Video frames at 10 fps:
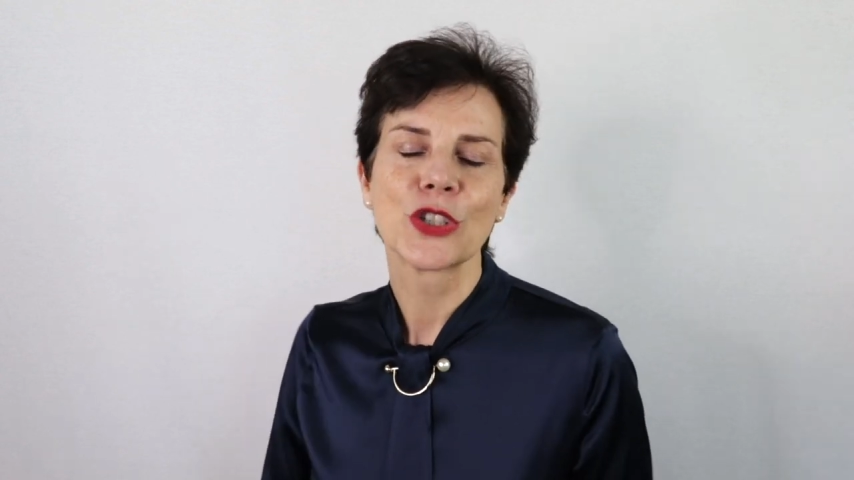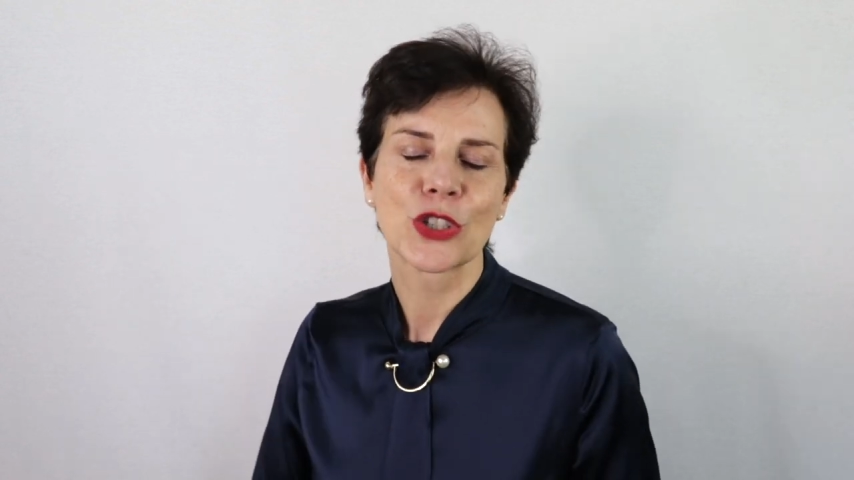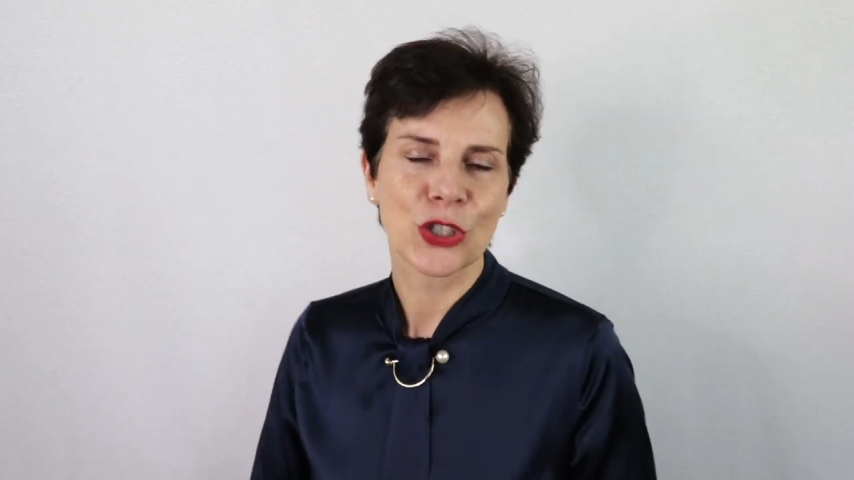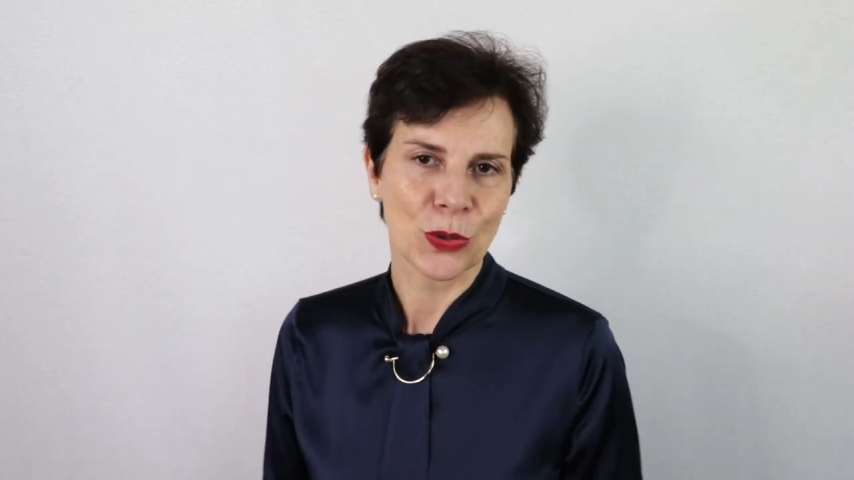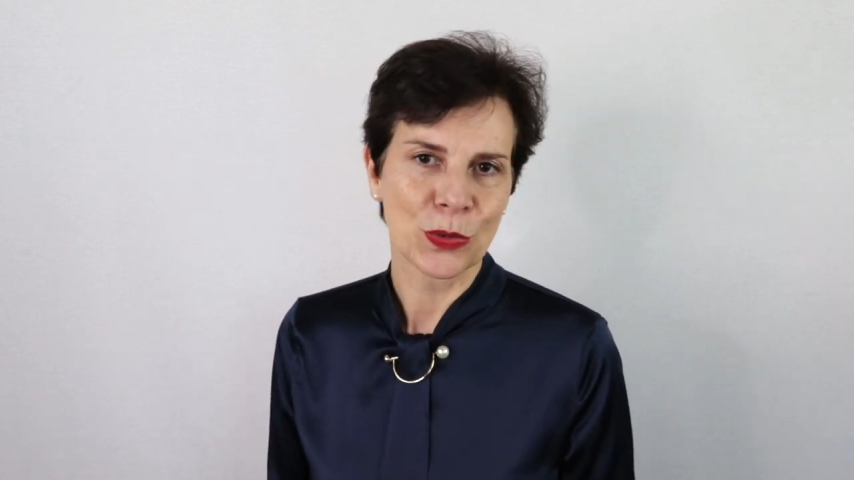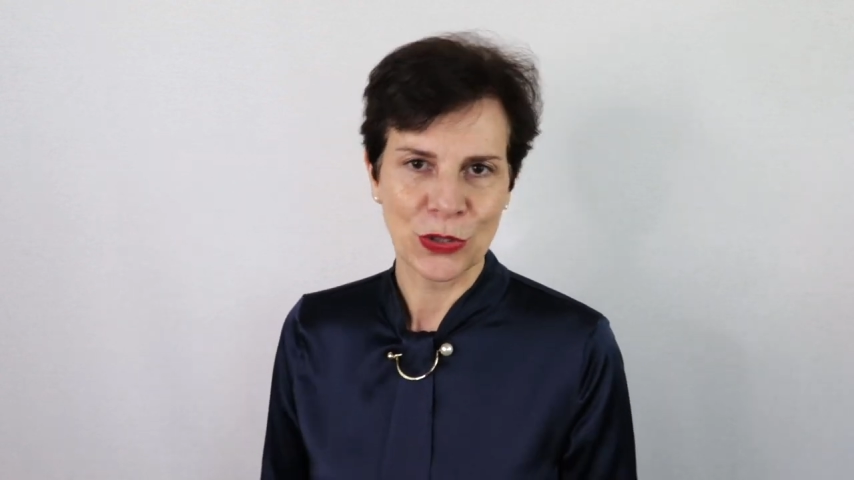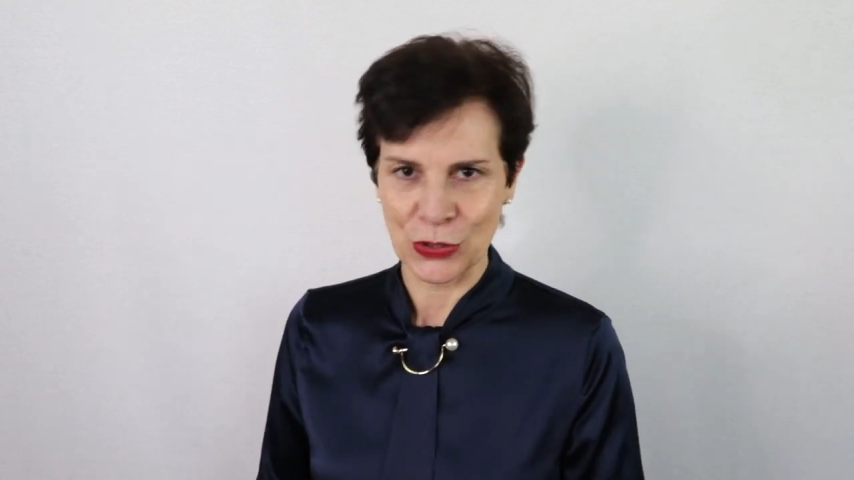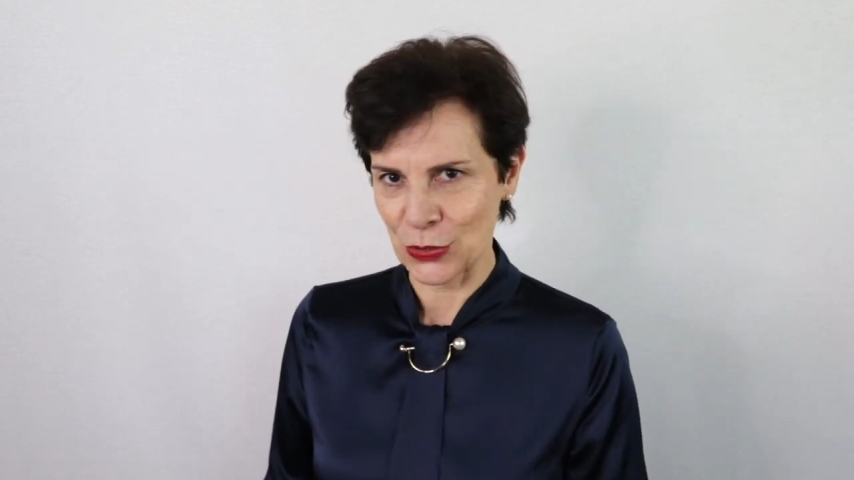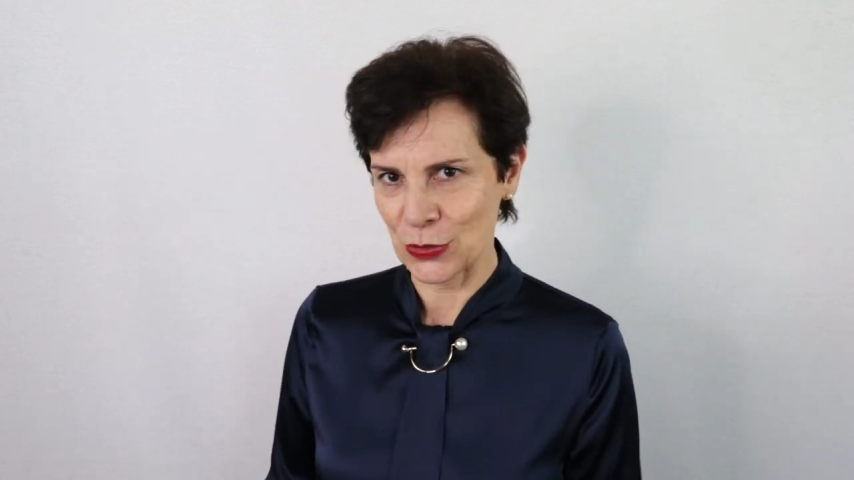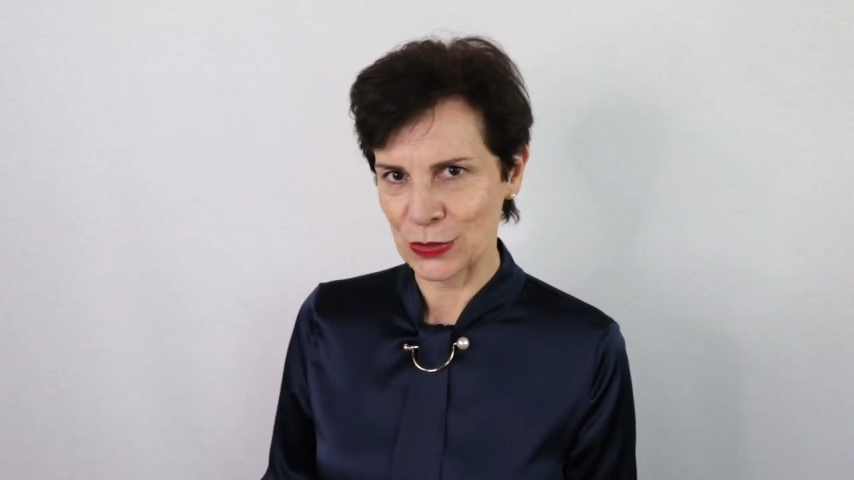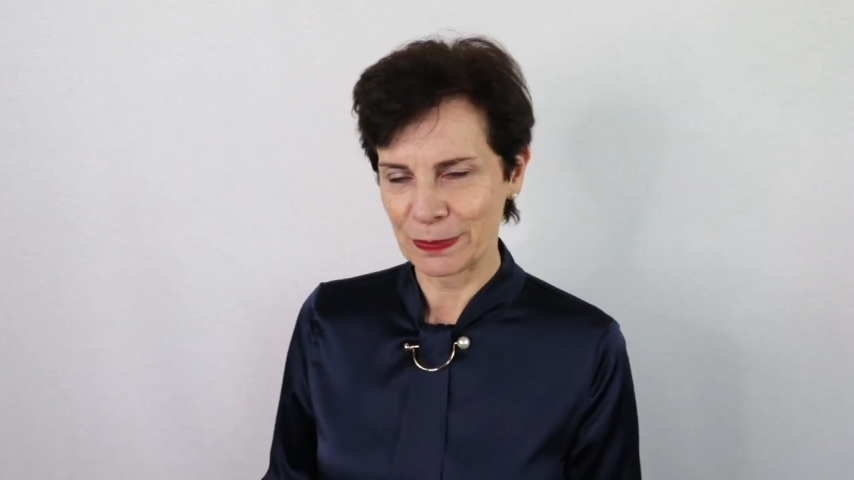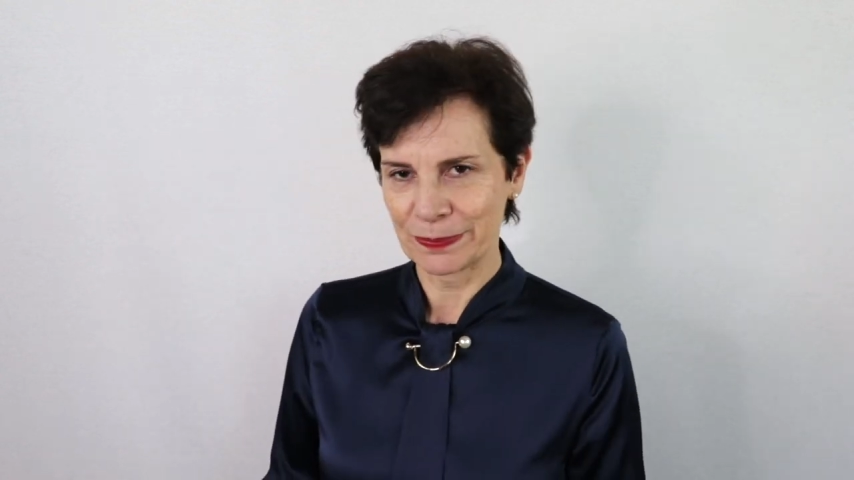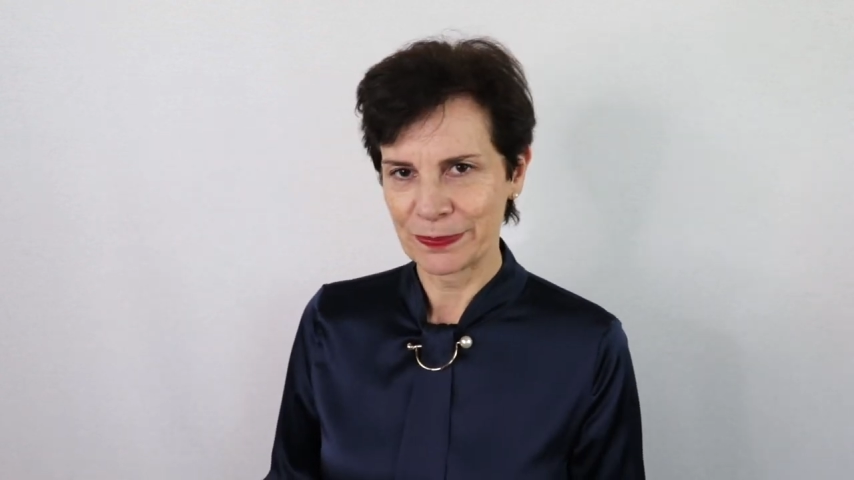short skirt.